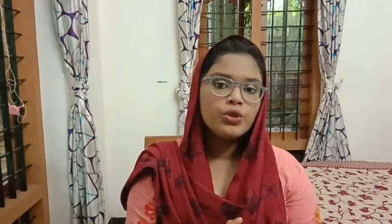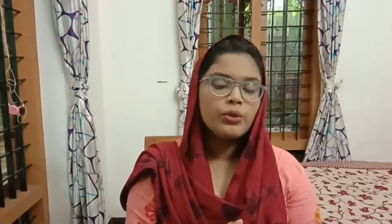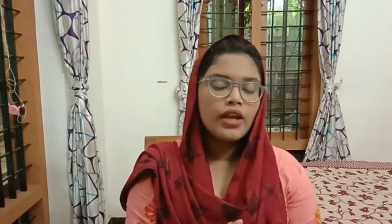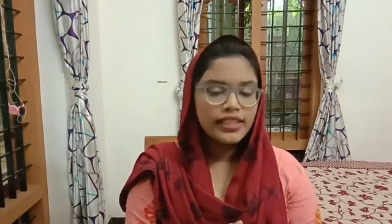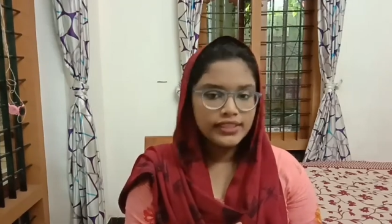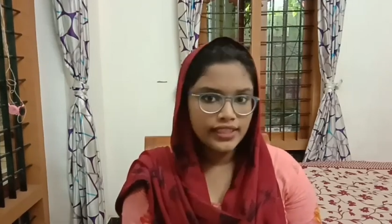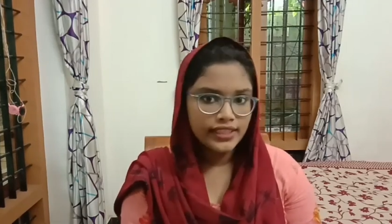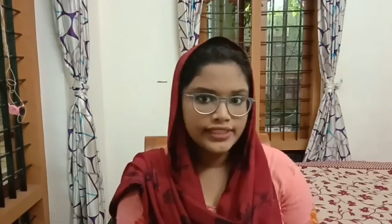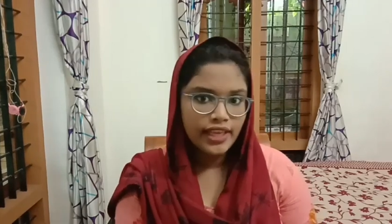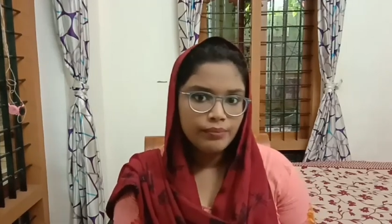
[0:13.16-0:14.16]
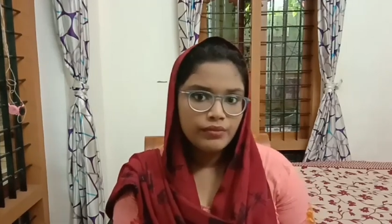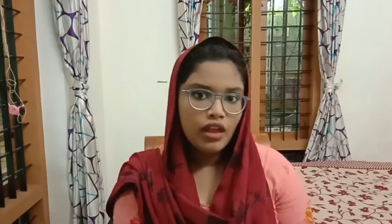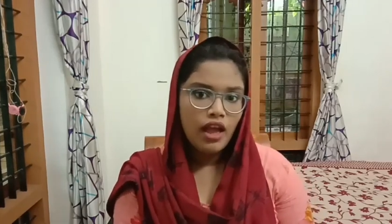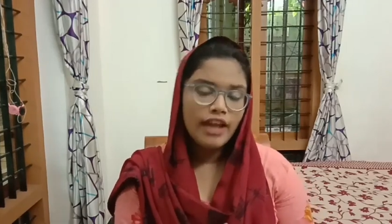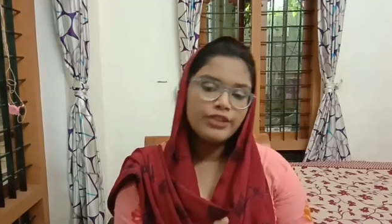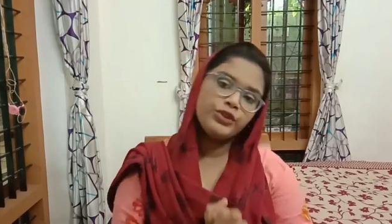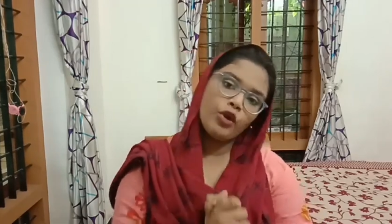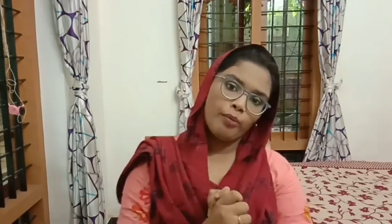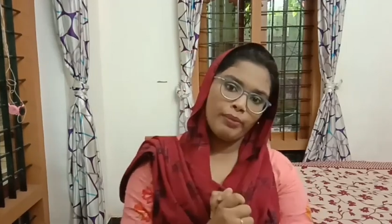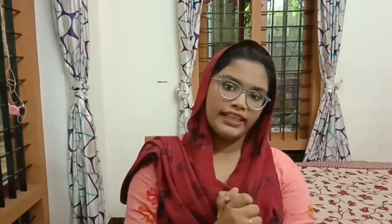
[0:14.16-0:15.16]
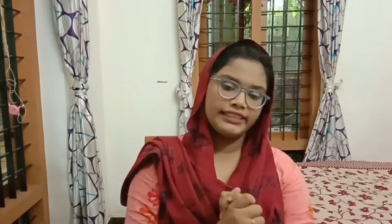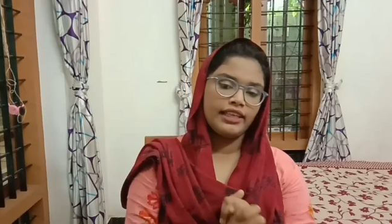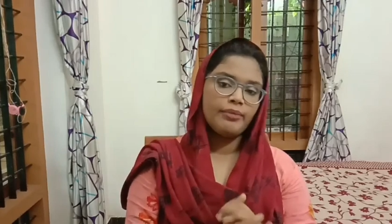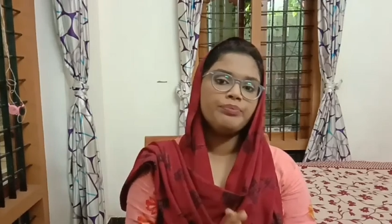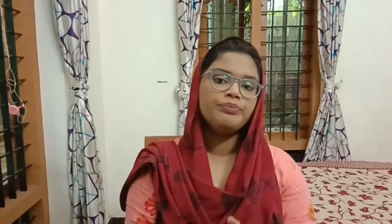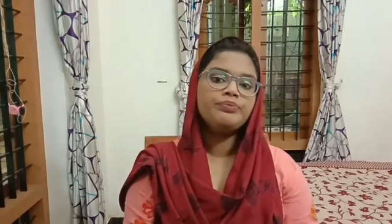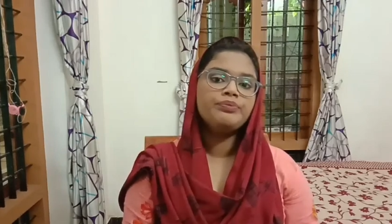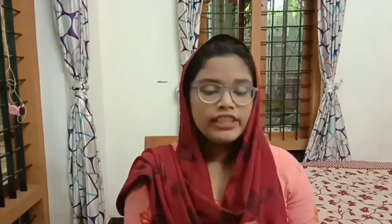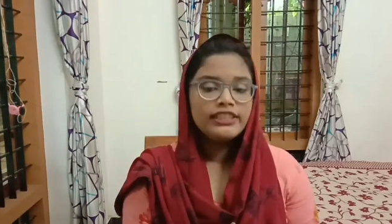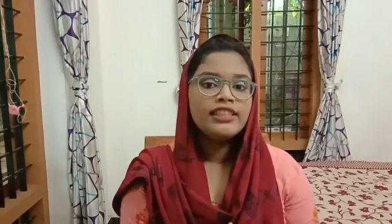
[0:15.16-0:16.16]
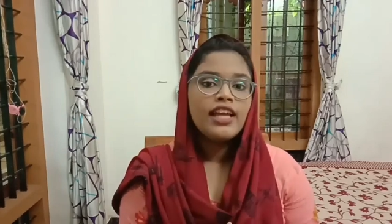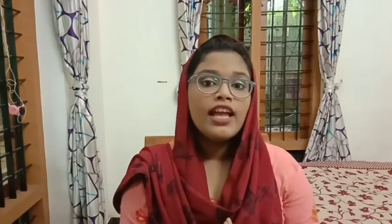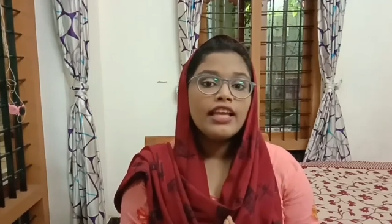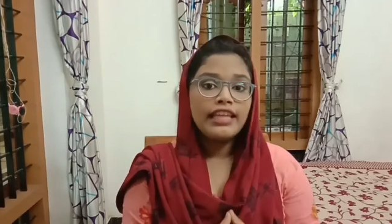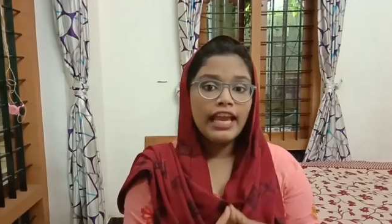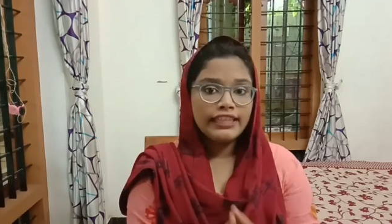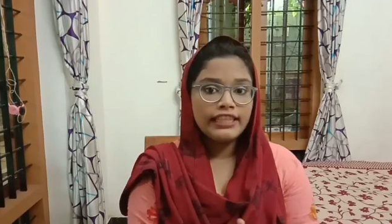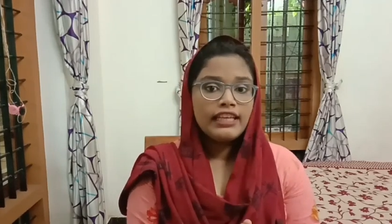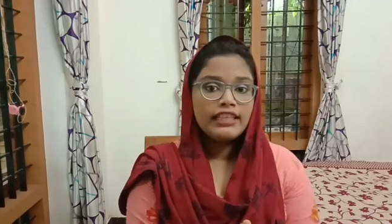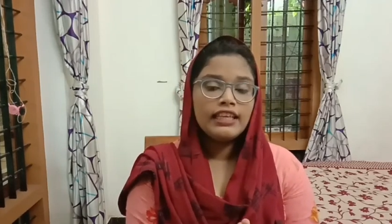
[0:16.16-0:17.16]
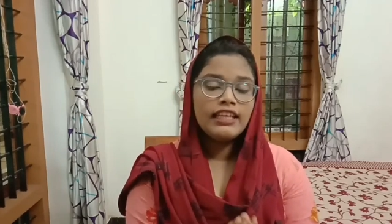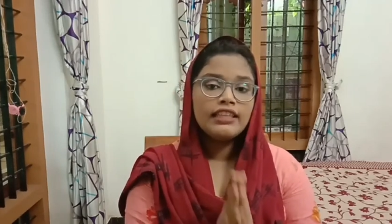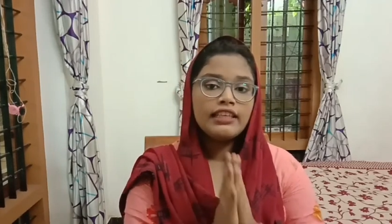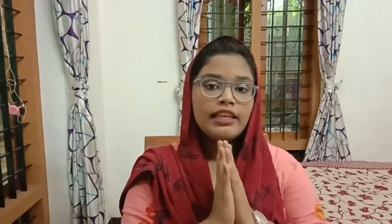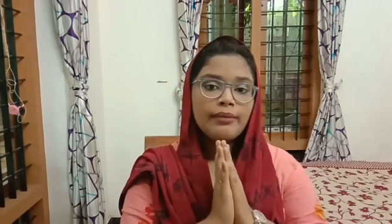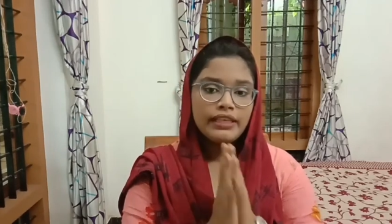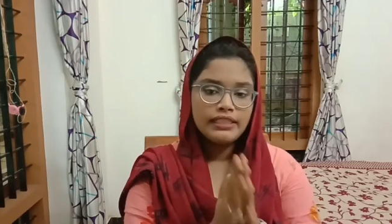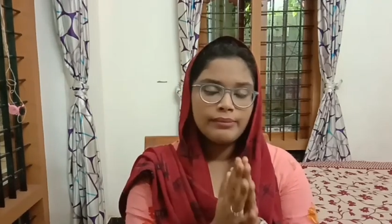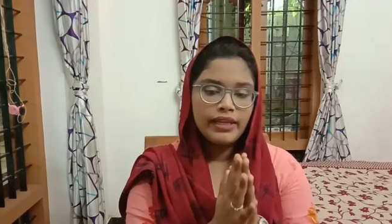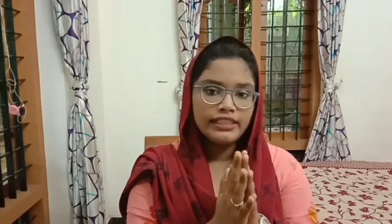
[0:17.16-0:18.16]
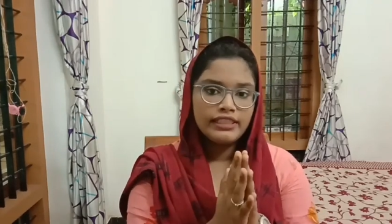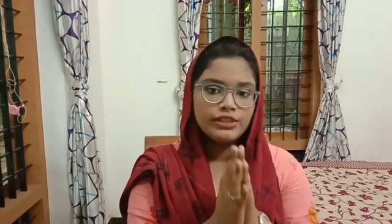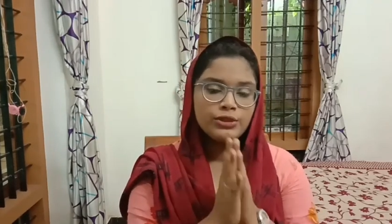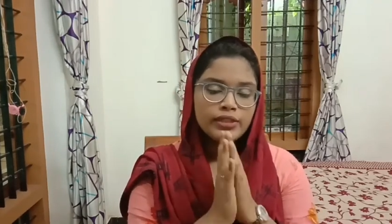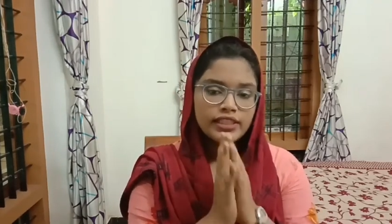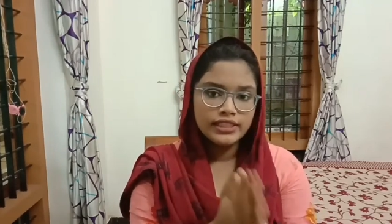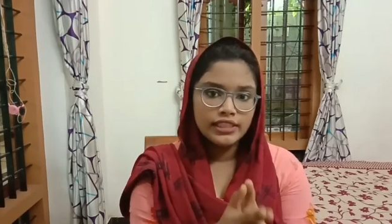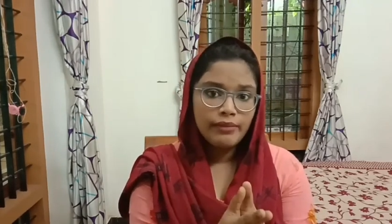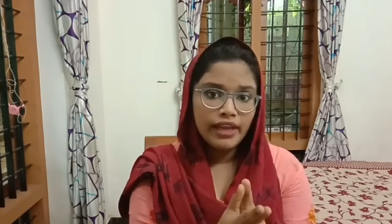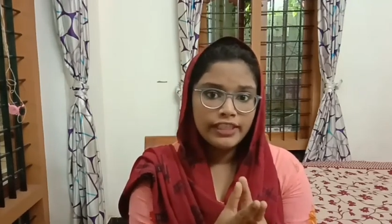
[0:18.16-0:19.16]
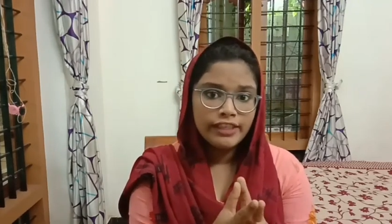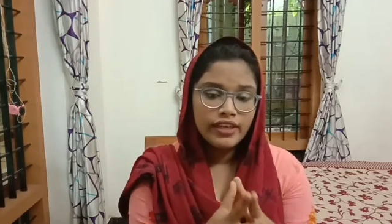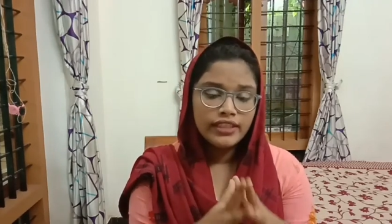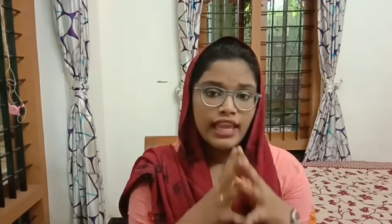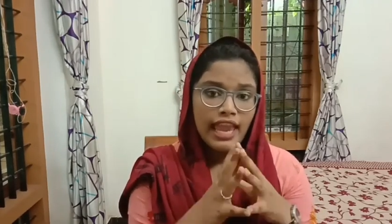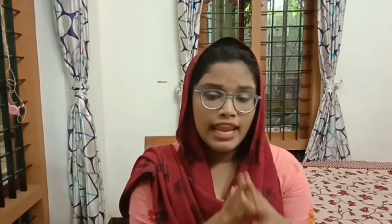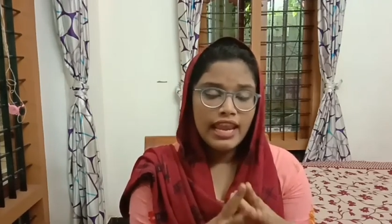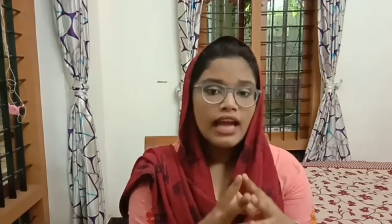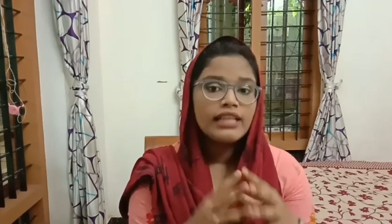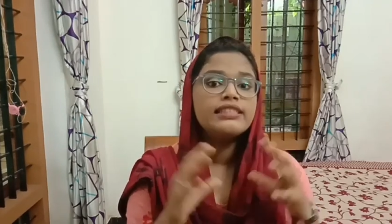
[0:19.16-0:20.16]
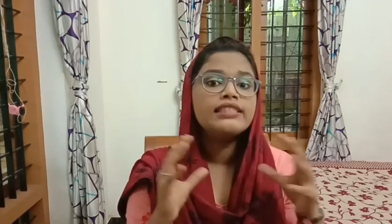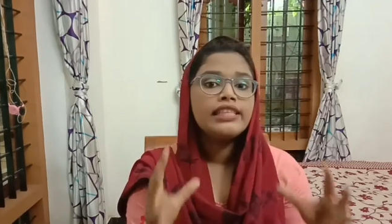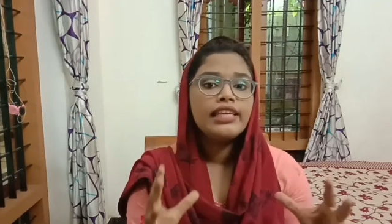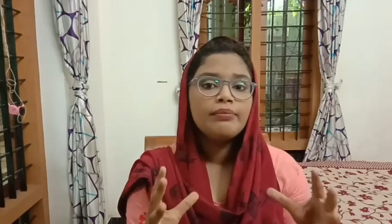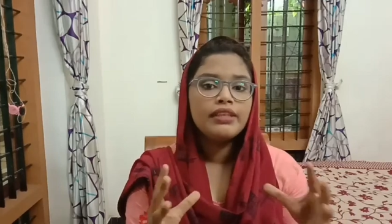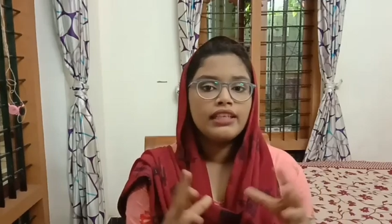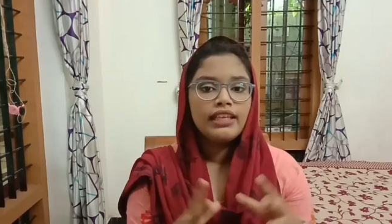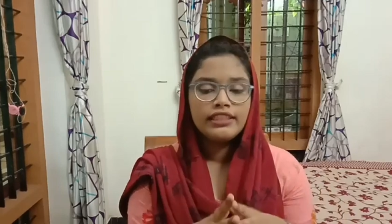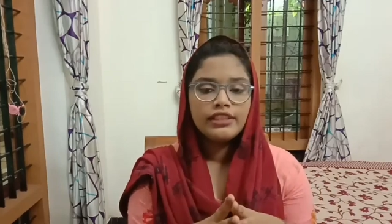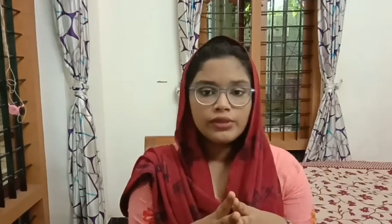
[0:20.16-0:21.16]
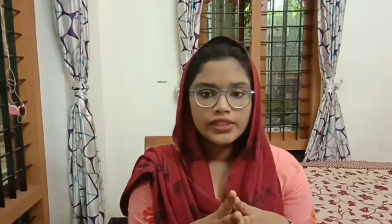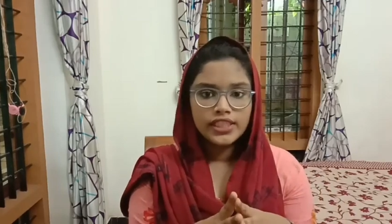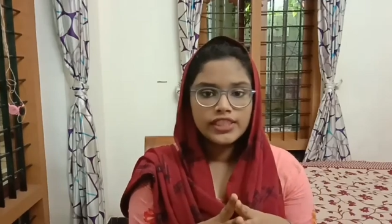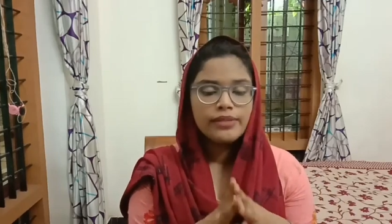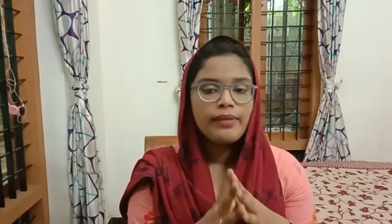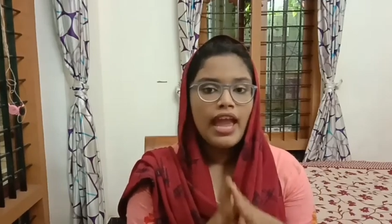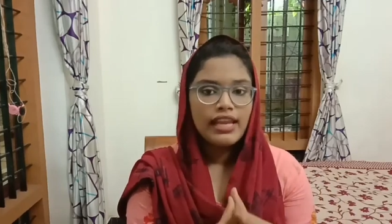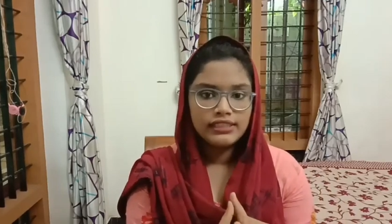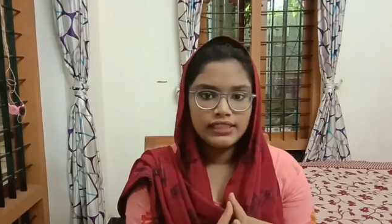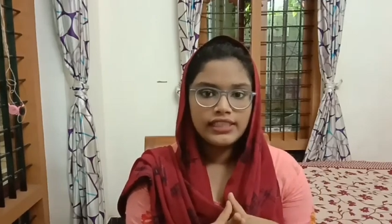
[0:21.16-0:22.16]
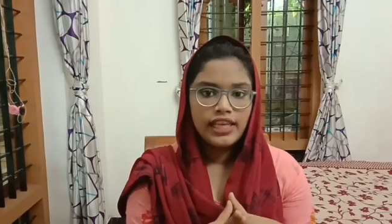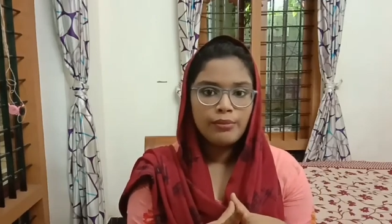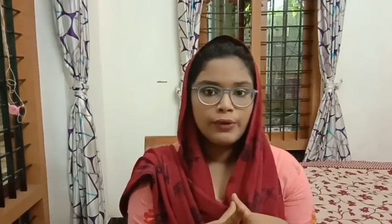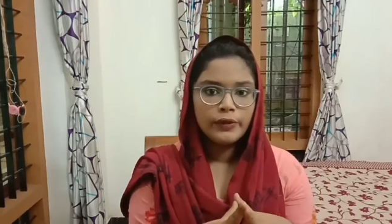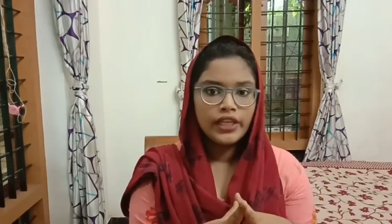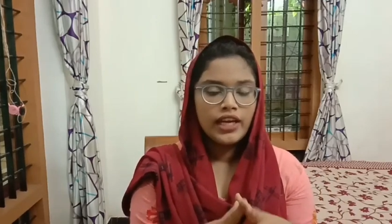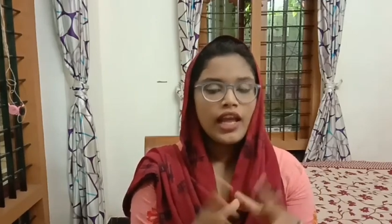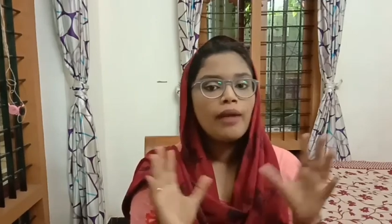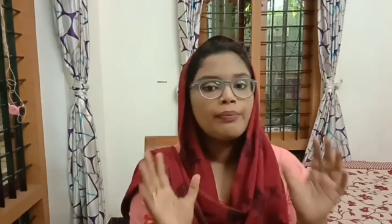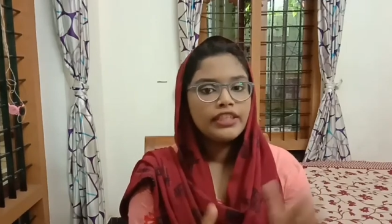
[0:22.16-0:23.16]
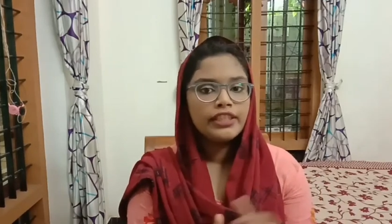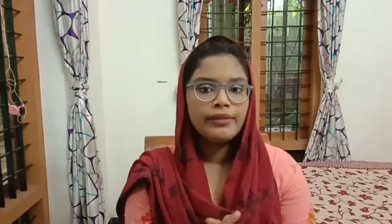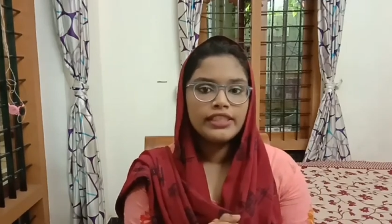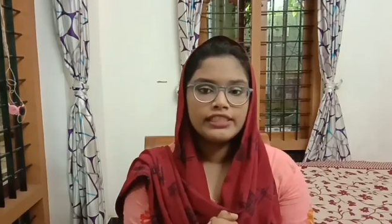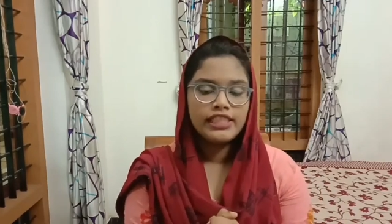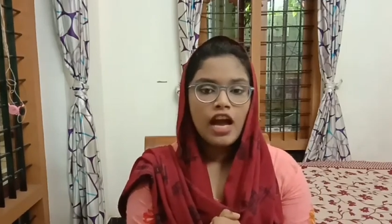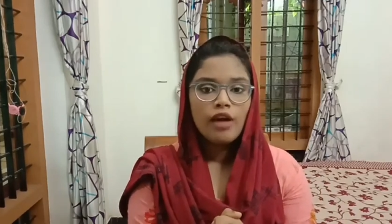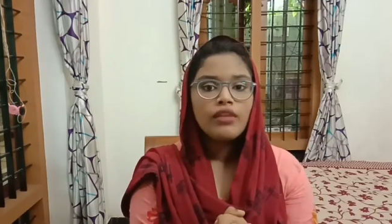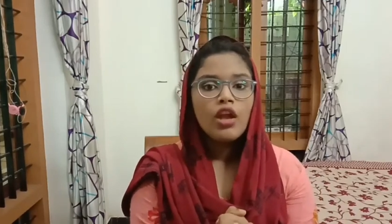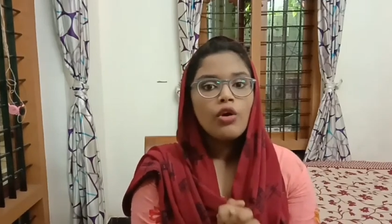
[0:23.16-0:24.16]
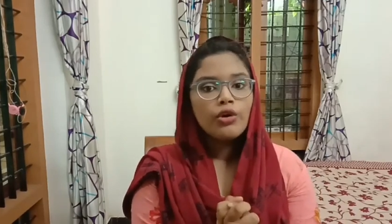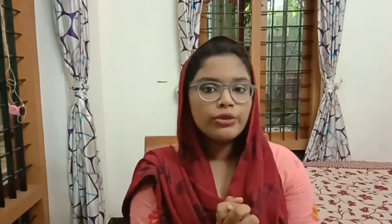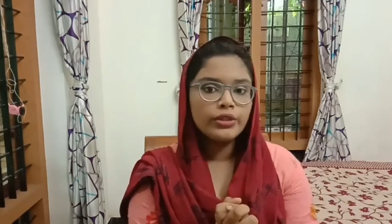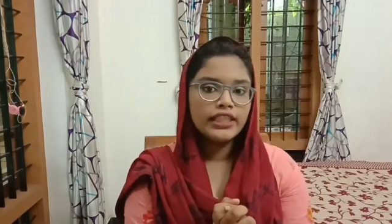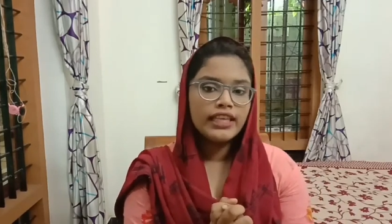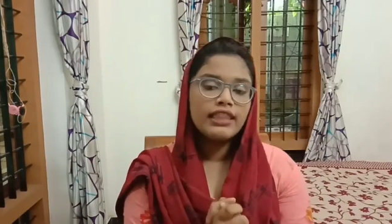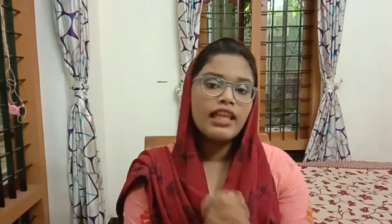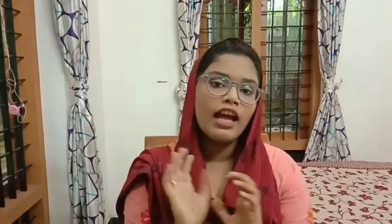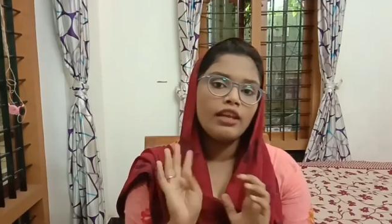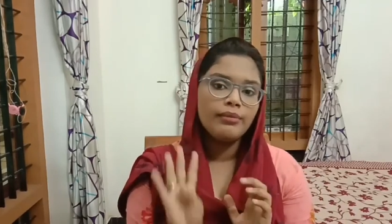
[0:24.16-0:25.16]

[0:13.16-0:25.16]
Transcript: to write an exam and top an exam. Friends, na innaanengi ningada mindless students in mind varana ella sleep related questions answer cheyan pogiyana. Appo ningalku manasilavum oru kuttikku